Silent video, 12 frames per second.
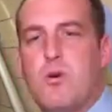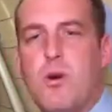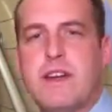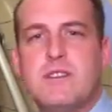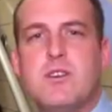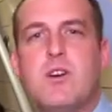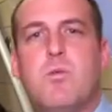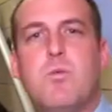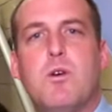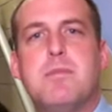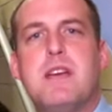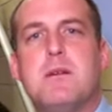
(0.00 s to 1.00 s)
point,
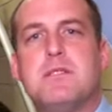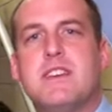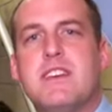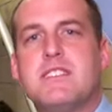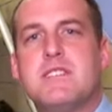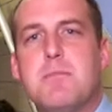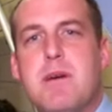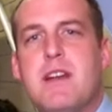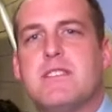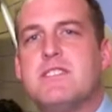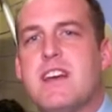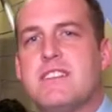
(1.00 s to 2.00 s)
we'll be able to get some
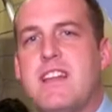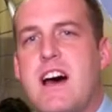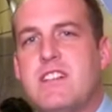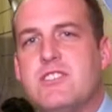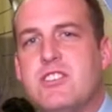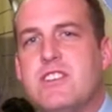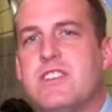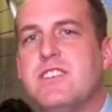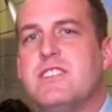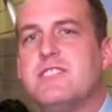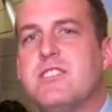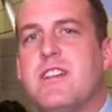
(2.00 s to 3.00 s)
better technology
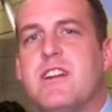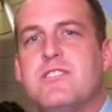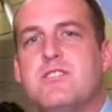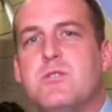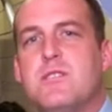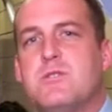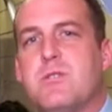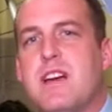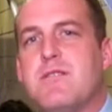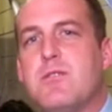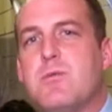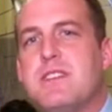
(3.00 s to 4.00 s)
so that our students will
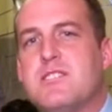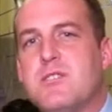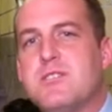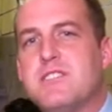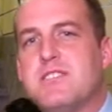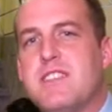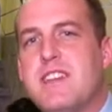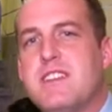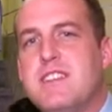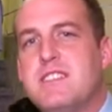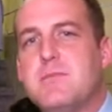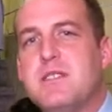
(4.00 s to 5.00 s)
have the resources they
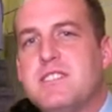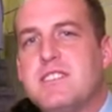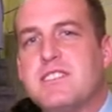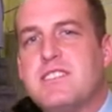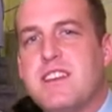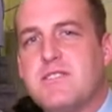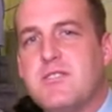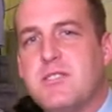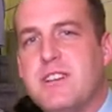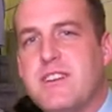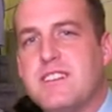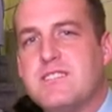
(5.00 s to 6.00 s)
need to be successful
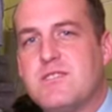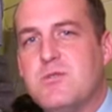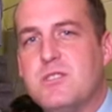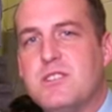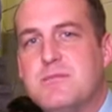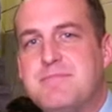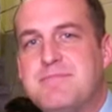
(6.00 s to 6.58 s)
here at school.